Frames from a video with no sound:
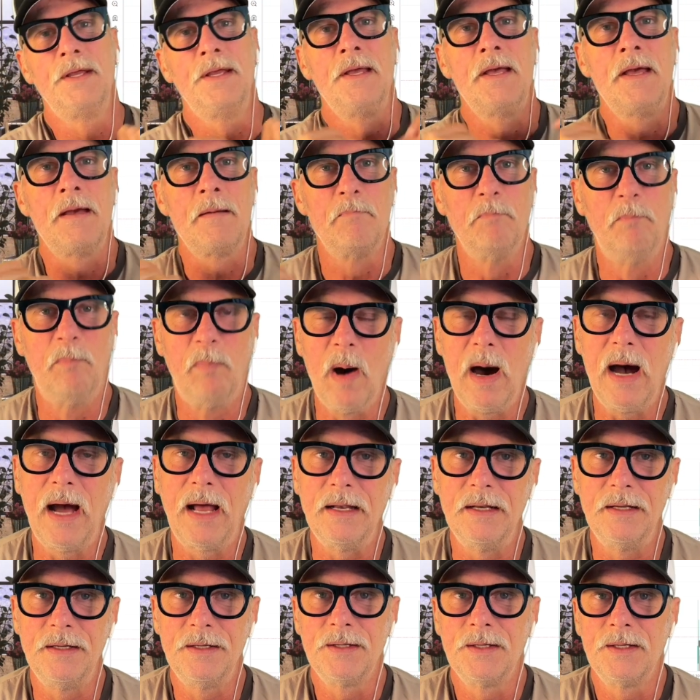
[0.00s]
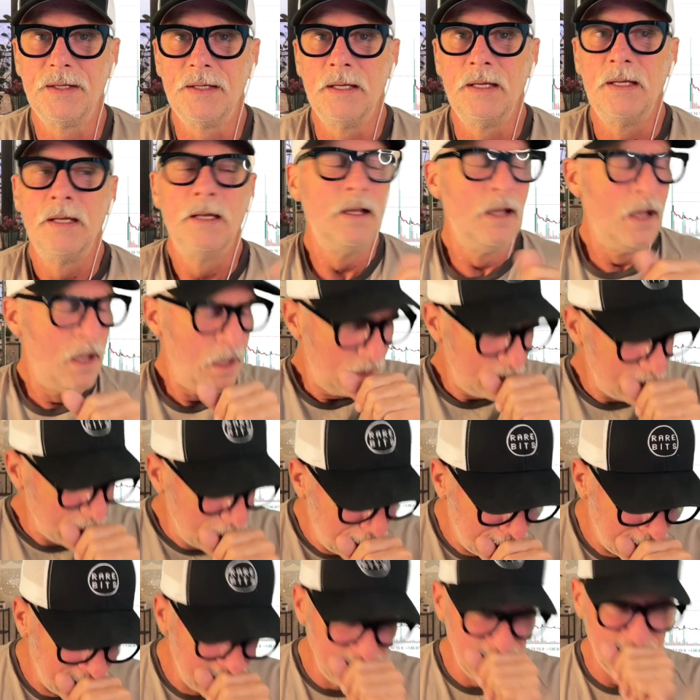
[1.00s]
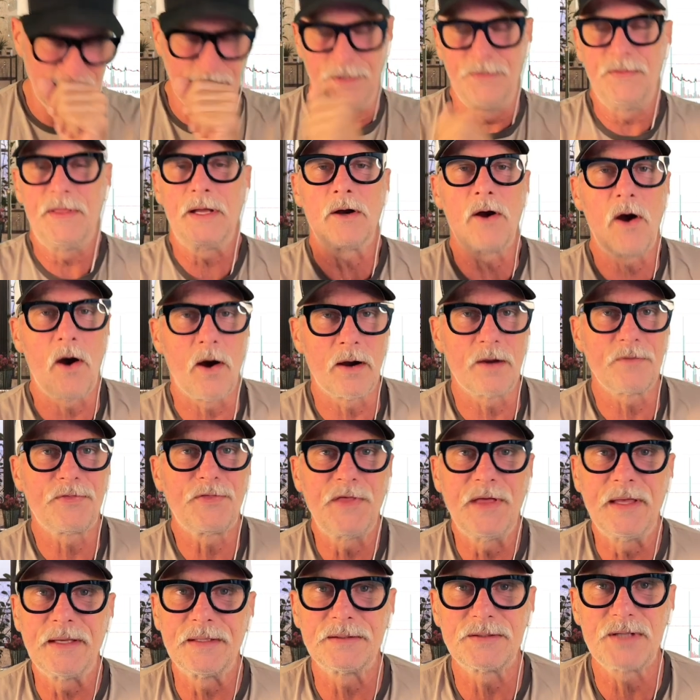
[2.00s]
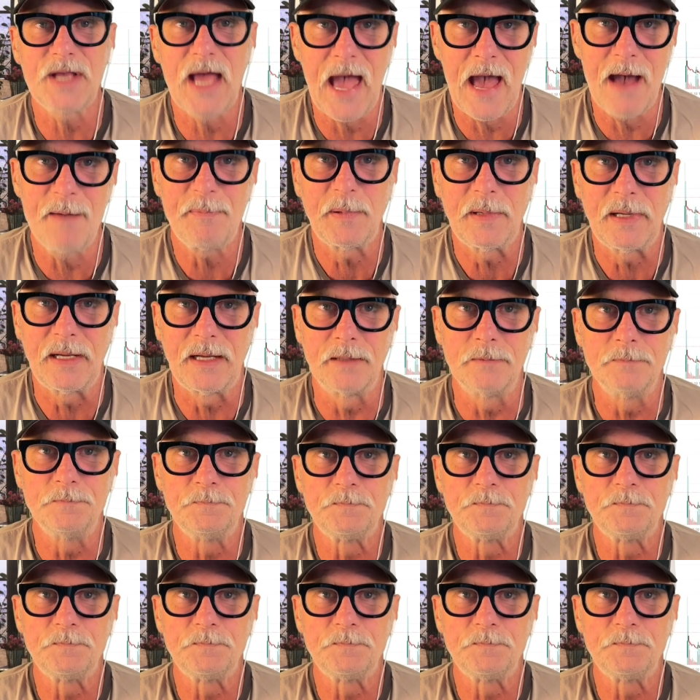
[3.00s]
but there are things happening.